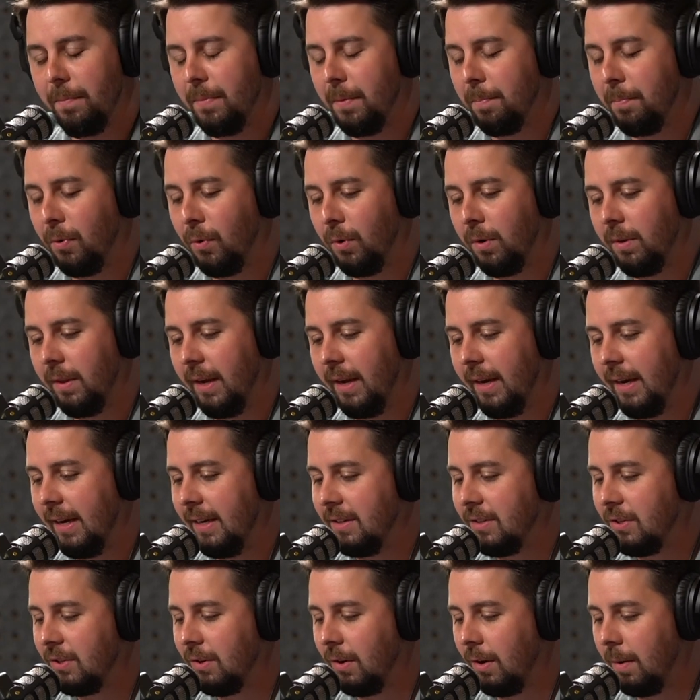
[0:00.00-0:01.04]
The poor lady at
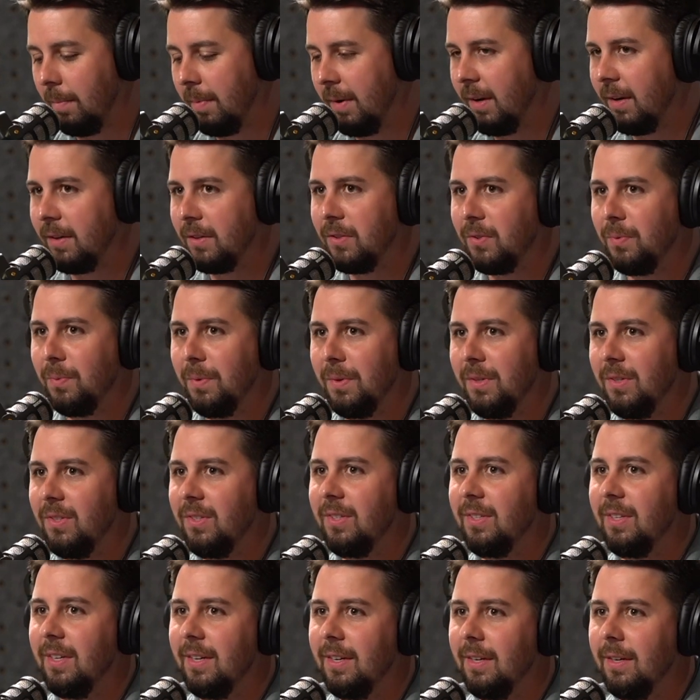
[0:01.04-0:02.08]
Starbucks
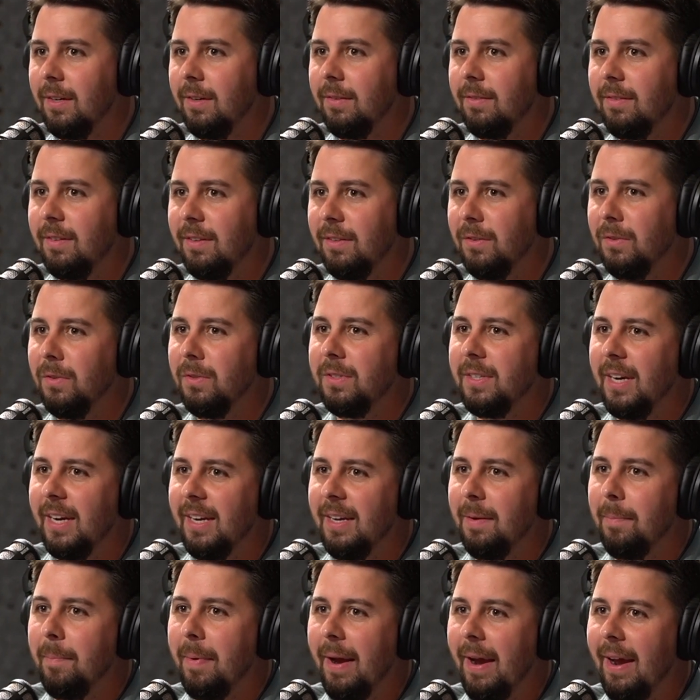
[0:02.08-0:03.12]
was uh, a little
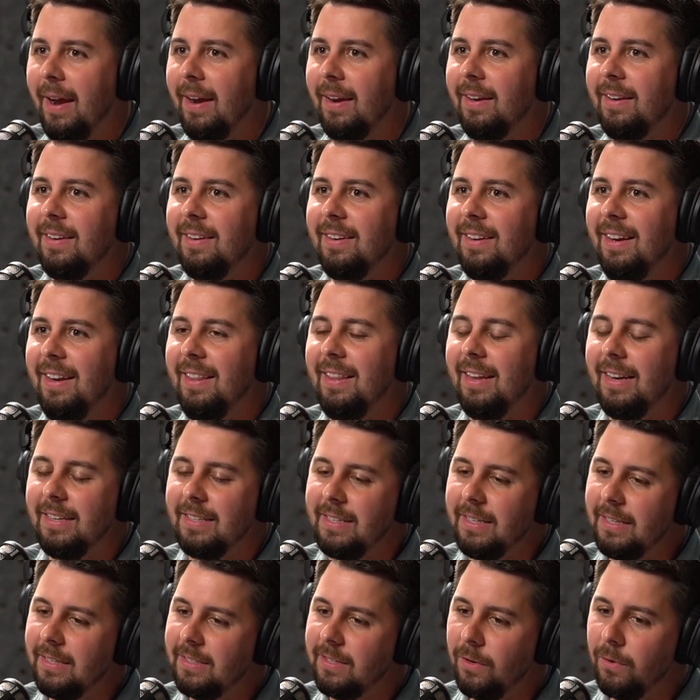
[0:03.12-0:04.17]
taken back. And then I
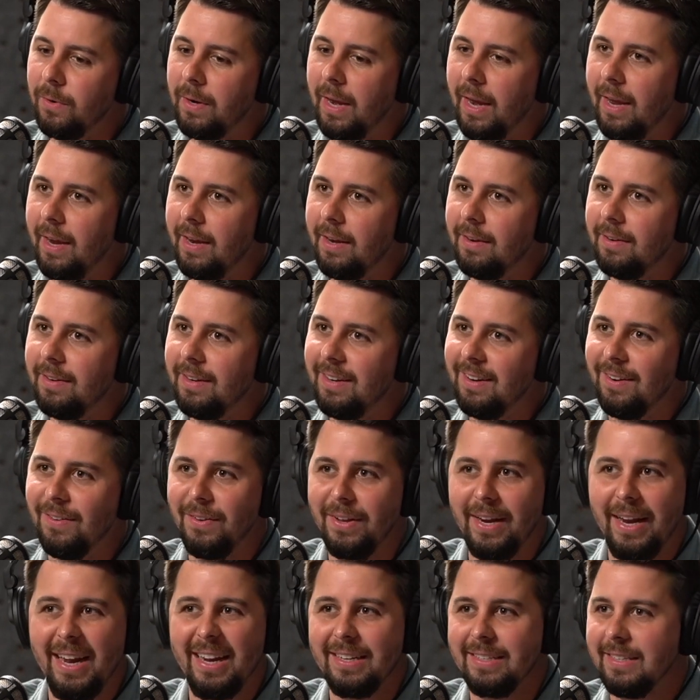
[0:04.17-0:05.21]
said, it's okay. It only
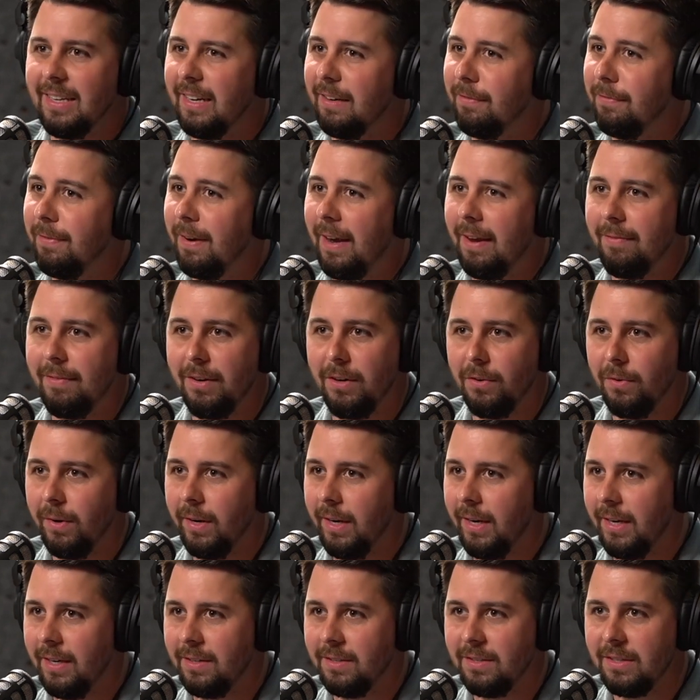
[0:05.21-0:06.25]
has like five
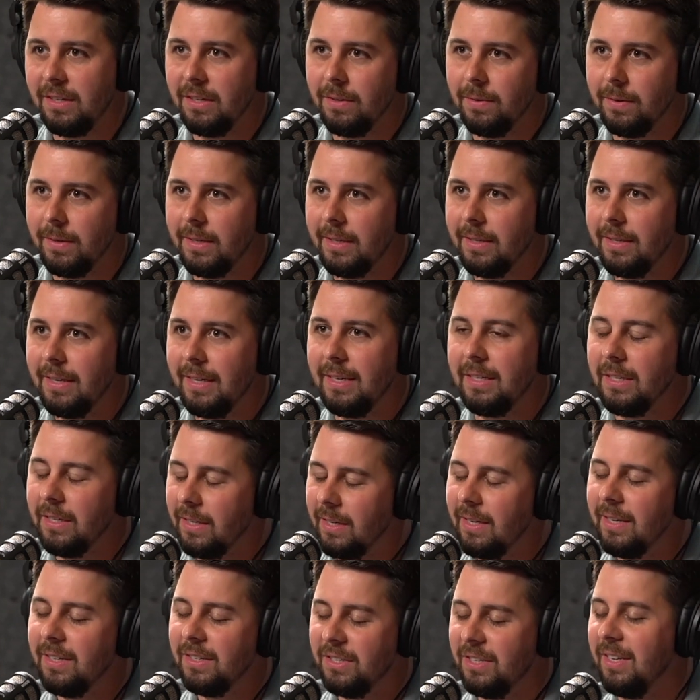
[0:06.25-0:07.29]
ingredients to it. And,
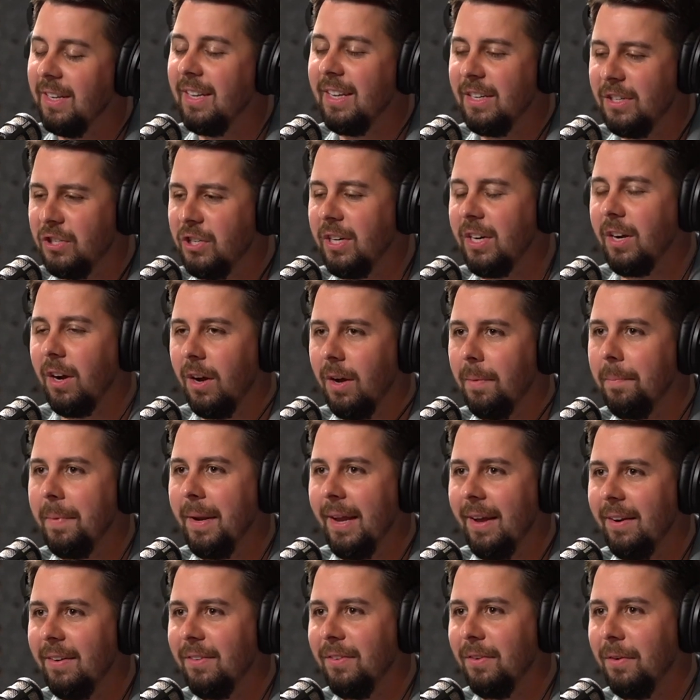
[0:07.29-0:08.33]
and, she, and then she calmed
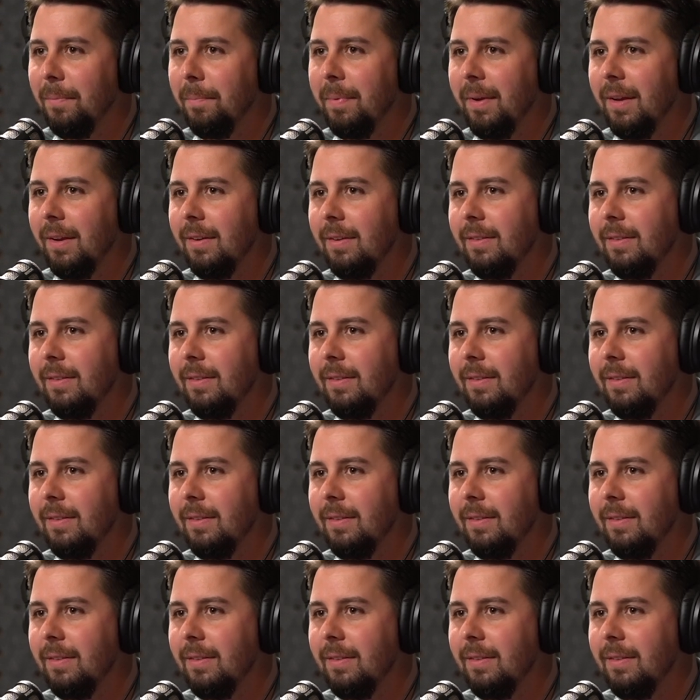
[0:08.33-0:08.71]
down a little yeah, bit. so